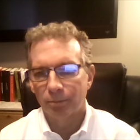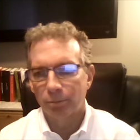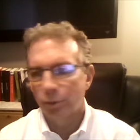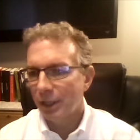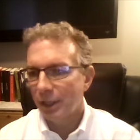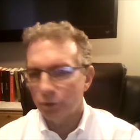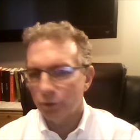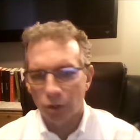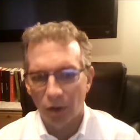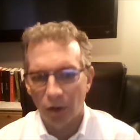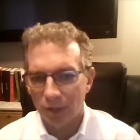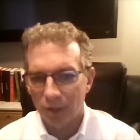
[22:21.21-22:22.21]
print out
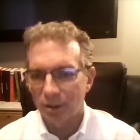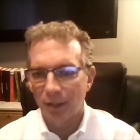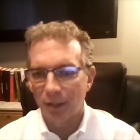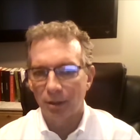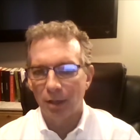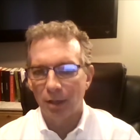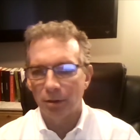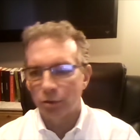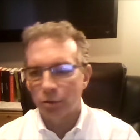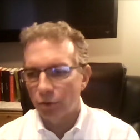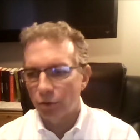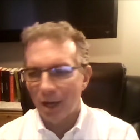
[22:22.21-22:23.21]
charts and
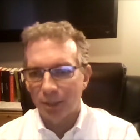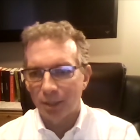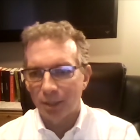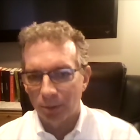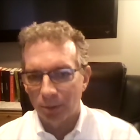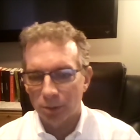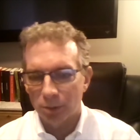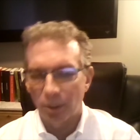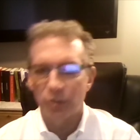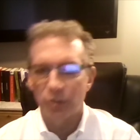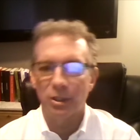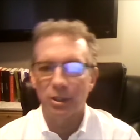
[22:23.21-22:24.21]
track and put them in
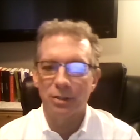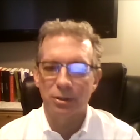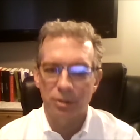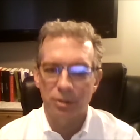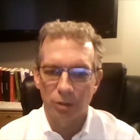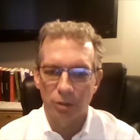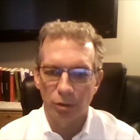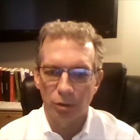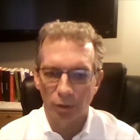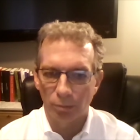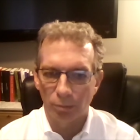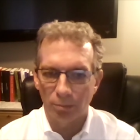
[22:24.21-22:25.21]
spreadsheets and do your
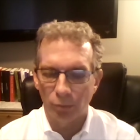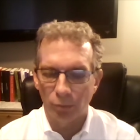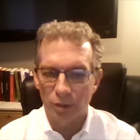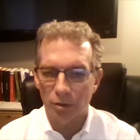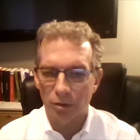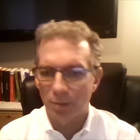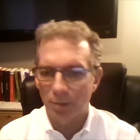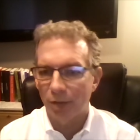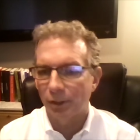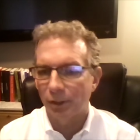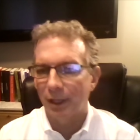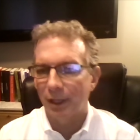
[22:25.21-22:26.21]
own research
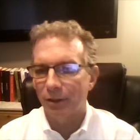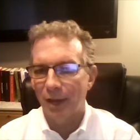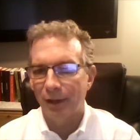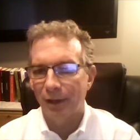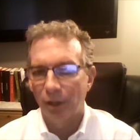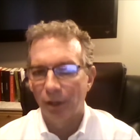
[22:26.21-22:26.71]
manually like that.